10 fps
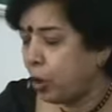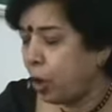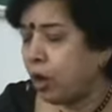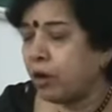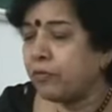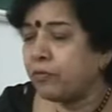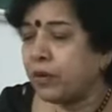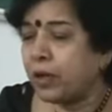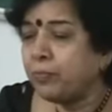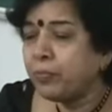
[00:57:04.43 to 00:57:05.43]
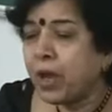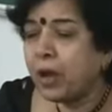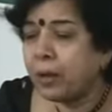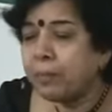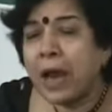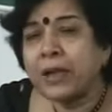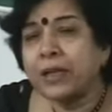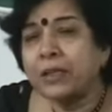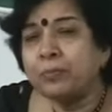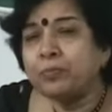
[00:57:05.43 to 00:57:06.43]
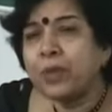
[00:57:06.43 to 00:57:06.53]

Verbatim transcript: of uh, uh, matter.